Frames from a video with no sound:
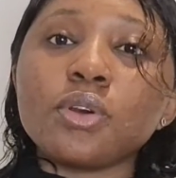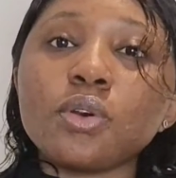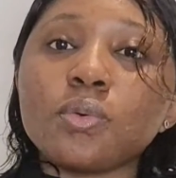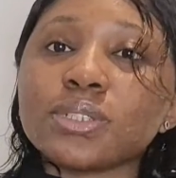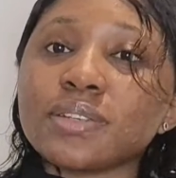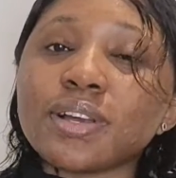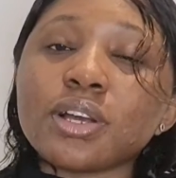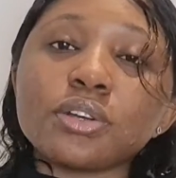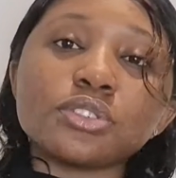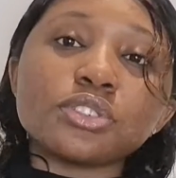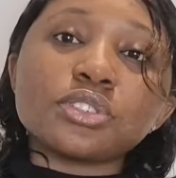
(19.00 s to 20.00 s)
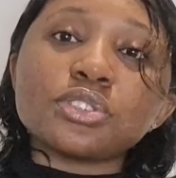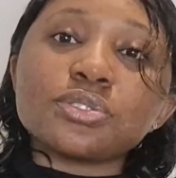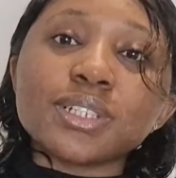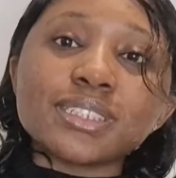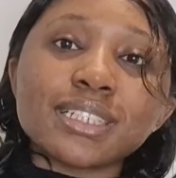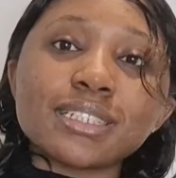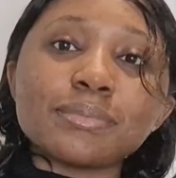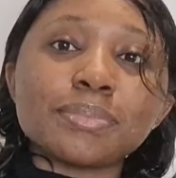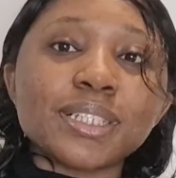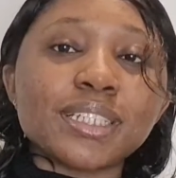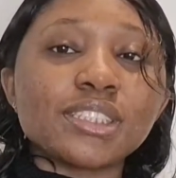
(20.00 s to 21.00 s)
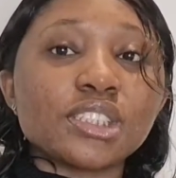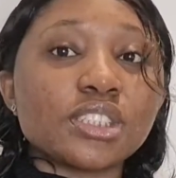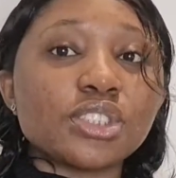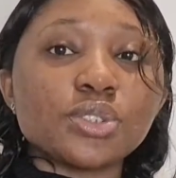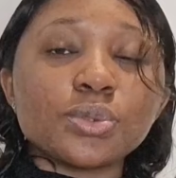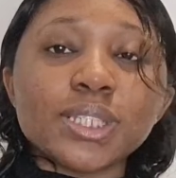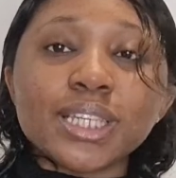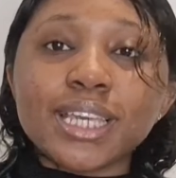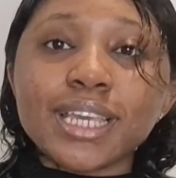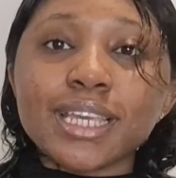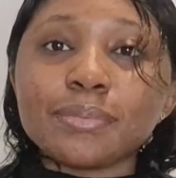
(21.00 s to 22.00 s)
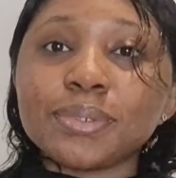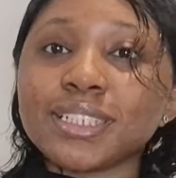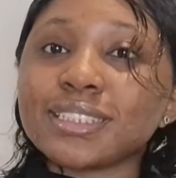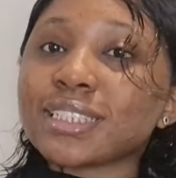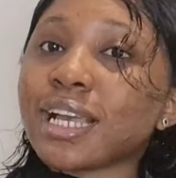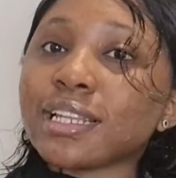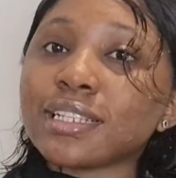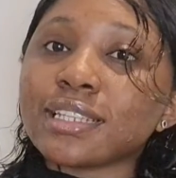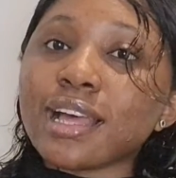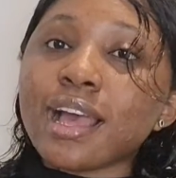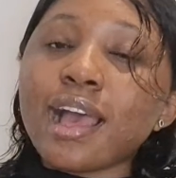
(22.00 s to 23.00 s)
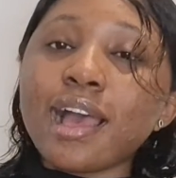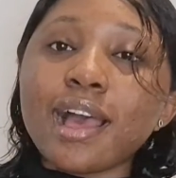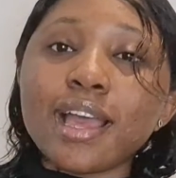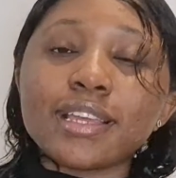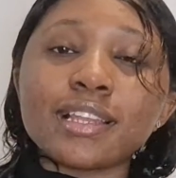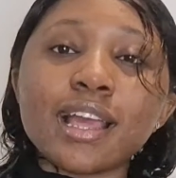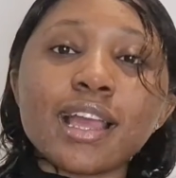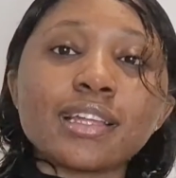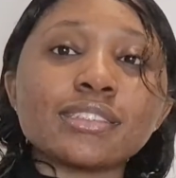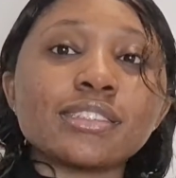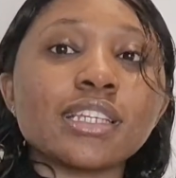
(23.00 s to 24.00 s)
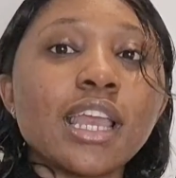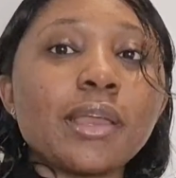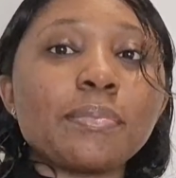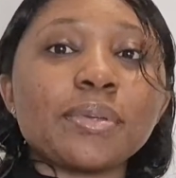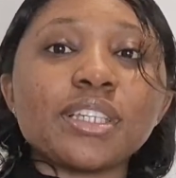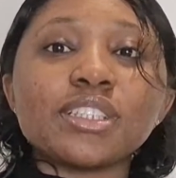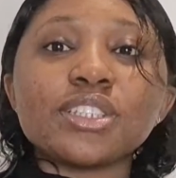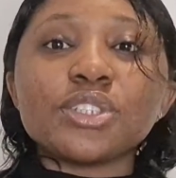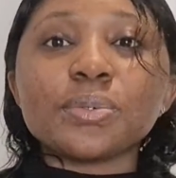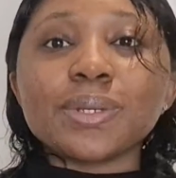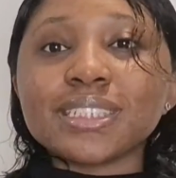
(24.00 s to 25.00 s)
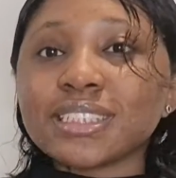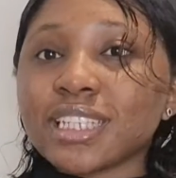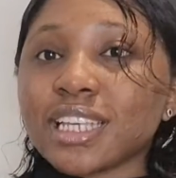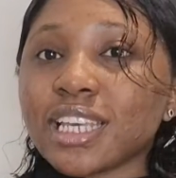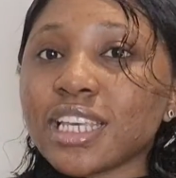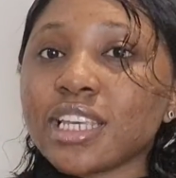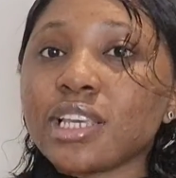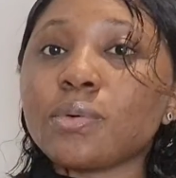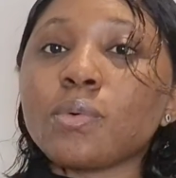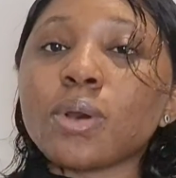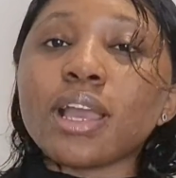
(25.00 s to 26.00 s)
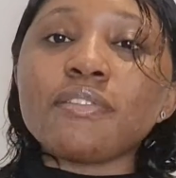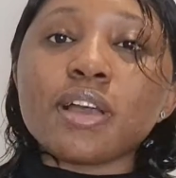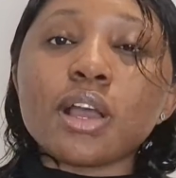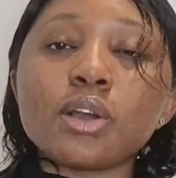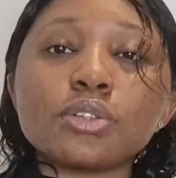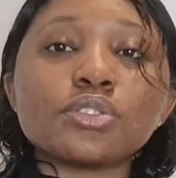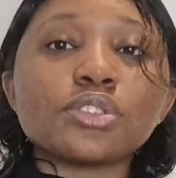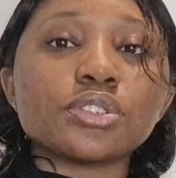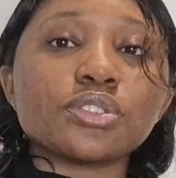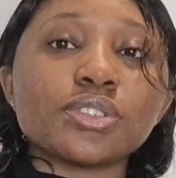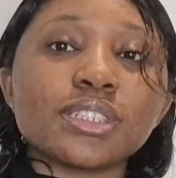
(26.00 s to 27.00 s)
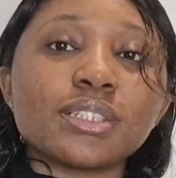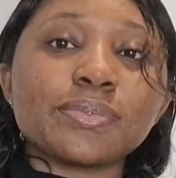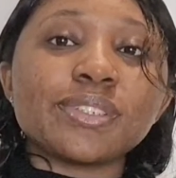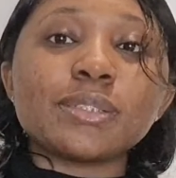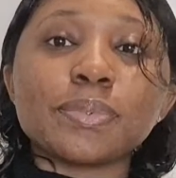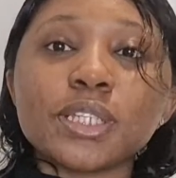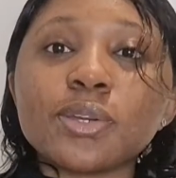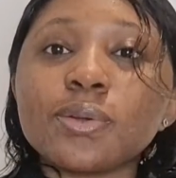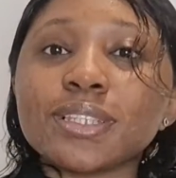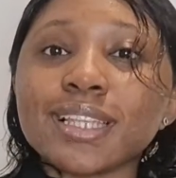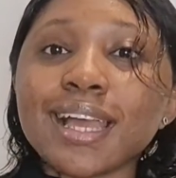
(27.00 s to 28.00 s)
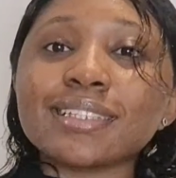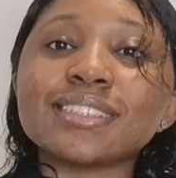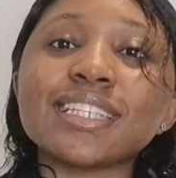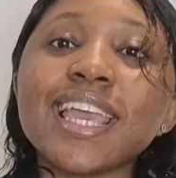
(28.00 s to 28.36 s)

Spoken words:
whatever country you're interested in, be it the UK, be it Canada, Ireland, be it the USA, whatever country you're interested in, we speak on that.